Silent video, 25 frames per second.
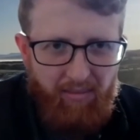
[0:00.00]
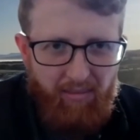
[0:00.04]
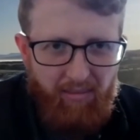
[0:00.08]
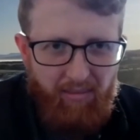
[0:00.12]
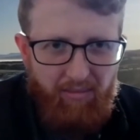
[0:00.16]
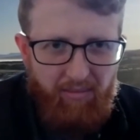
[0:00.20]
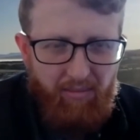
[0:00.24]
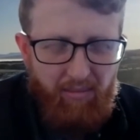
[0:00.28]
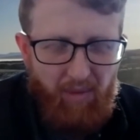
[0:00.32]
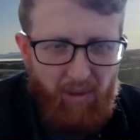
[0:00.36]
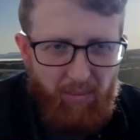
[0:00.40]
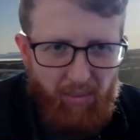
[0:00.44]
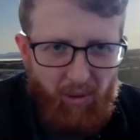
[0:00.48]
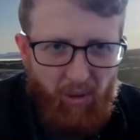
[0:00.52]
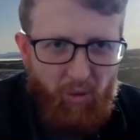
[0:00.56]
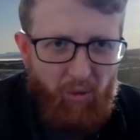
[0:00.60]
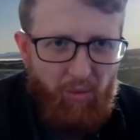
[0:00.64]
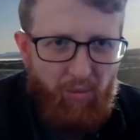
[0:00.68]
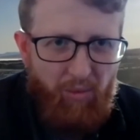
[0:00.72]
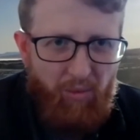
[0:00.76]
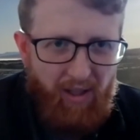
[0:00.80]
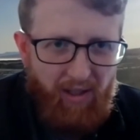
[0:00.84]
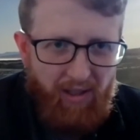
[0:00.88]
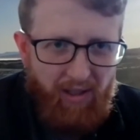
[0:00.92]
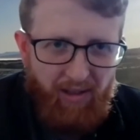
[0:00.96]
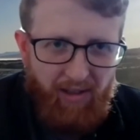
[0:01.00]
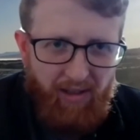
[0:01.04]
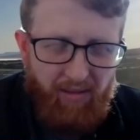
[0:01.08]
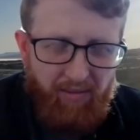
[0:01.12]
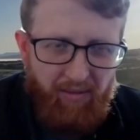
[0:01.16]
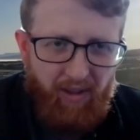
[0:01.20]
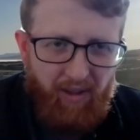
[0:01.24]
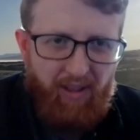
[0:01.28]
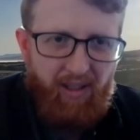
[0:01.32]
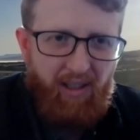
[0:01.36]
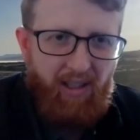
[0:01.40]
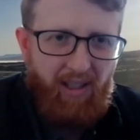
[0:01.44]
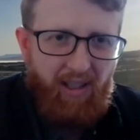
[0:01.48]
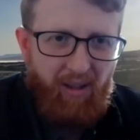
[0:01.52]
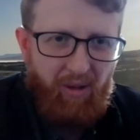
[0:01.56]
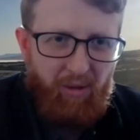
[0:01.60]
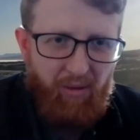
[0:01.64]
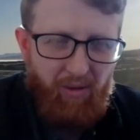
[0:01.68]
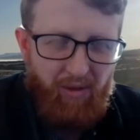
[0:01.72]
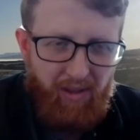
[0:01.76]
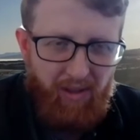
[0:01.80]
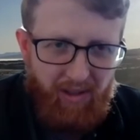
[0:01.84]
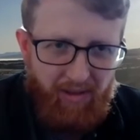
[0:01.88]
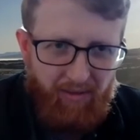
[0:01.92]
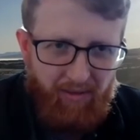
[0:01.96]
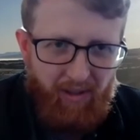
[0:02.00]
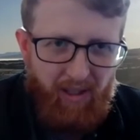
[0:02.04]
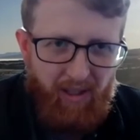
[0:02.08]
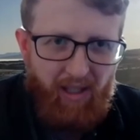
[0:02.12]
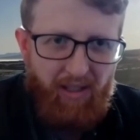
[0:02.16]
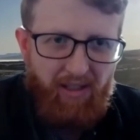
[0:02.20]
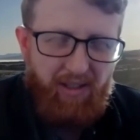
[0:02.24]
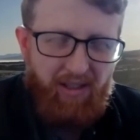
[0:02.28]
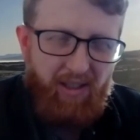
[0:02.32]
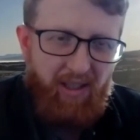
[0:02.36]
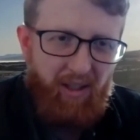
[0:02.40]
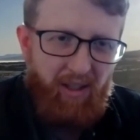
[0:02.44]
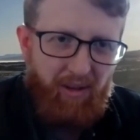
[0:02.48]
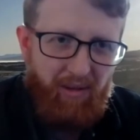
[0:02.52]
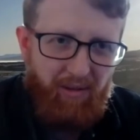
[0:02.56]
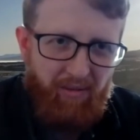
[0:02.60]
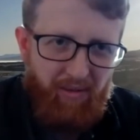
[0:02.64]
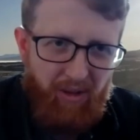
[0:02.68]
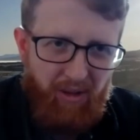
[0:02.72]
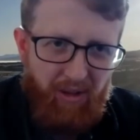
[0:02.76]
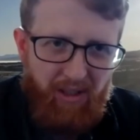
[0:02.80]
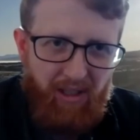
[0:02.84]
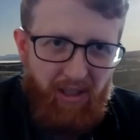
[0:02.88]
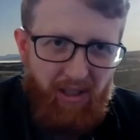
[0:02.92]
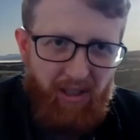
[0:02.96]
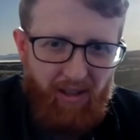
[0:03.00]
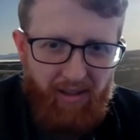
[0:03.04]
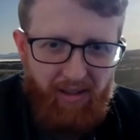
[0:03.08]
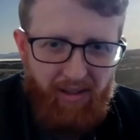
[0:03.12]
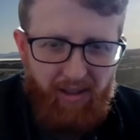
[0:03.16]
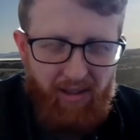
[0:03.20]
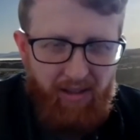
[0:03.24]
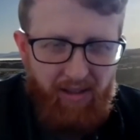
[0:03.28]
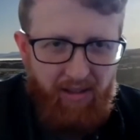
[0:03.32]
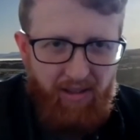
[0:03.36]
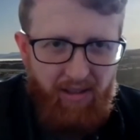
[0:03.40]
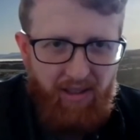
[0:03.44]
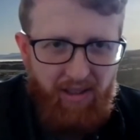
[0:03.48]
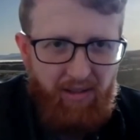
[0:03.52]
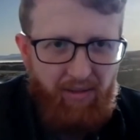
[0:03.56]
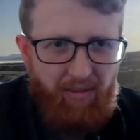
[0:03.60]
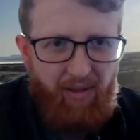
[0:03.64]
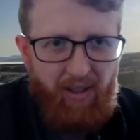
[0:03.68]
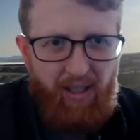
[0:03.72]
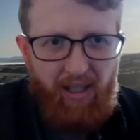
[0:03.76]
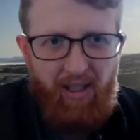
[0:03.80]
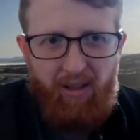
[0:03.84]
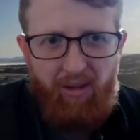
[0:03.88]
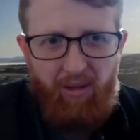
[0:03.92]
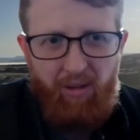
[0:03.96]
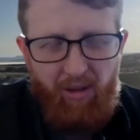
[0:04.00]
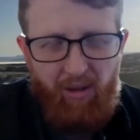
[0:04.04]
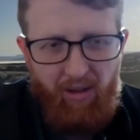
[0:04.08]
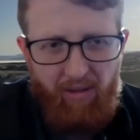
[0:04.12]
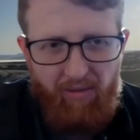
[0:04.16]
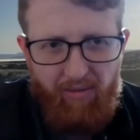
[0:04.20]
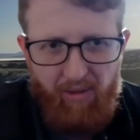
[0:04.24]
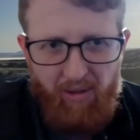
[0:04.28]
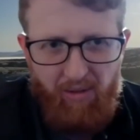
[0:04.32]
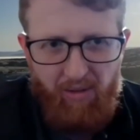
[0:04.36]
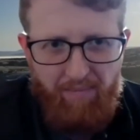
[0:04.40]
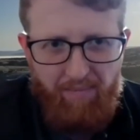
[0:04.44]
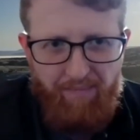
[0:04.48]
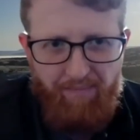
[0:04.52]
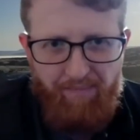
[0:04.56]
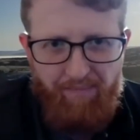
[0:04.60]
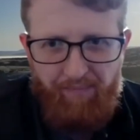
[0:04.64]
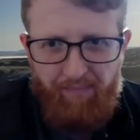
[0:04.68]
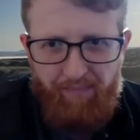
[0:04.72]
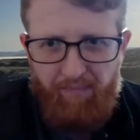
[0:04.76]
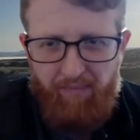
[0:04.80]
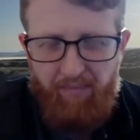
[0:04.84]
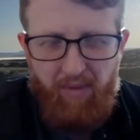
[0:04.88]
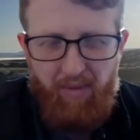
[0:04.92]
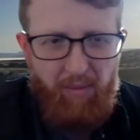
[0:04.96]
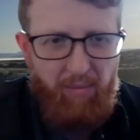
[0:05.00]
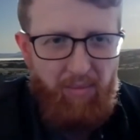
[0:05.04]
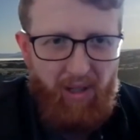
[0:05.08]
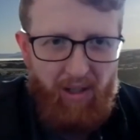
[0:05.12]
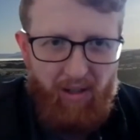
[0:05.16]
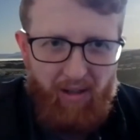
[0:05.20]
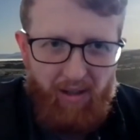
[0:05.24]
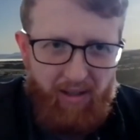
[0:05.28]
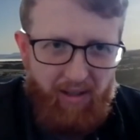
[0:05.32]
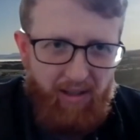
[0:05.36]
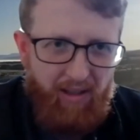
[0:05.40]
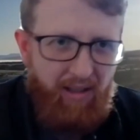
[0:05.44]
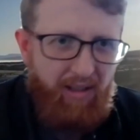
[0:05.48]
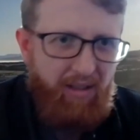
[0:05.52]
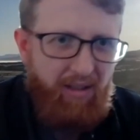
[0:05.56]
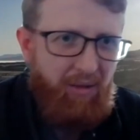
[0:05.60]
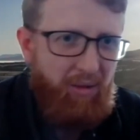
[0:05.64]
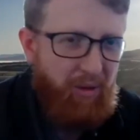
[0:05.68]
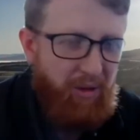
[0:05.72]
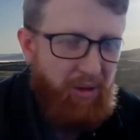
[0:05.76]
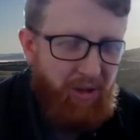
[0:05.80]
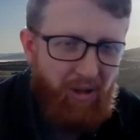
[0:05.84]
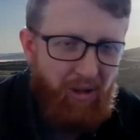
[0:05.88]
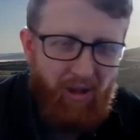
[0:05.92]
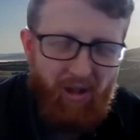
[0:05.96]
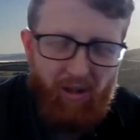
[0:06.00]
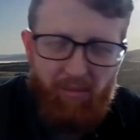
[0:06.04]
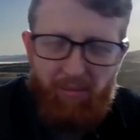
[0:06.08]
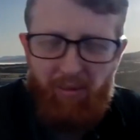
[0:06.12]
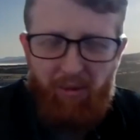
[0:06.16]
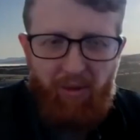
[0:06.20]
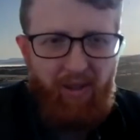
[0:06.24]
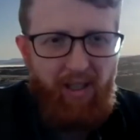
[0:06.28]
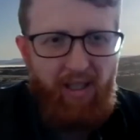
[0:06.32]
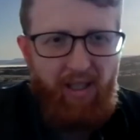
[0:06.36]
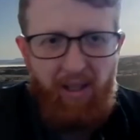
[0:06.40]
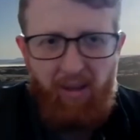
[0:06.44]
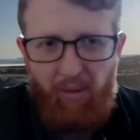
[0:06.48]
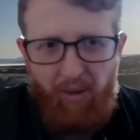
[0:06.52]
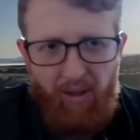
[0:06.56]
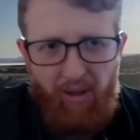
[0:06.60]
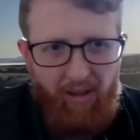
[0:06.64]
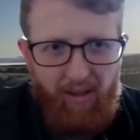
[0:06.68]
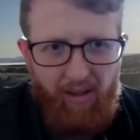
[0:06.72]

my pool being in Invercargill in this far mm. south of New Zealand is a far cry from America or Europe or anywhere